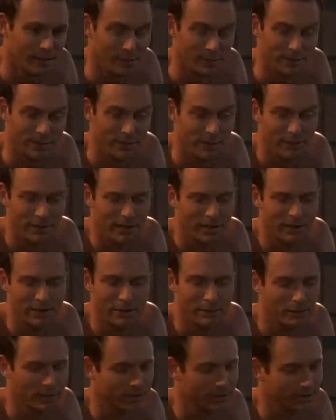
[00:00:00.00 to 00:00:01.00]
he was so young.
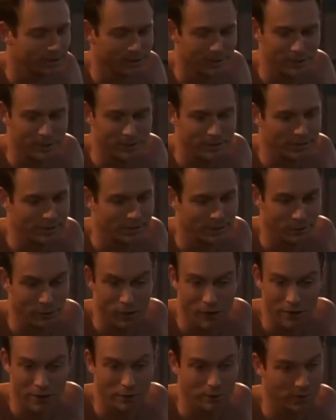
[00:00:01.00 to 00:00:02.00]
He wasn't so
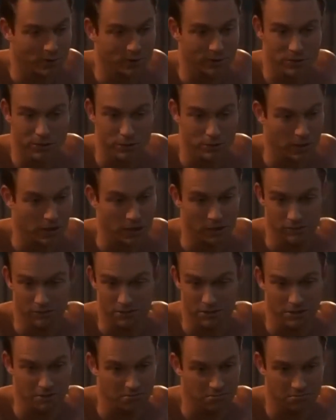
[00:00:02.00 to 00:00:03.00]
strong. He wasn't so
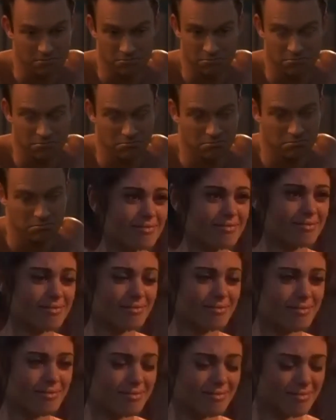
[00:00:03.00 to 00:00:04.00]
confident.
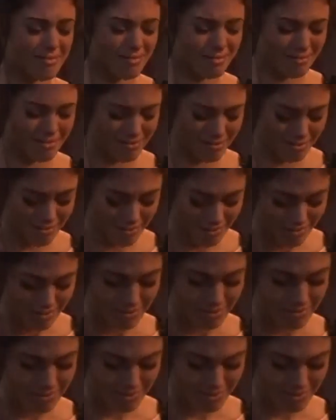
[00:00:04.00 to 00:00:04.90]
He wasn't so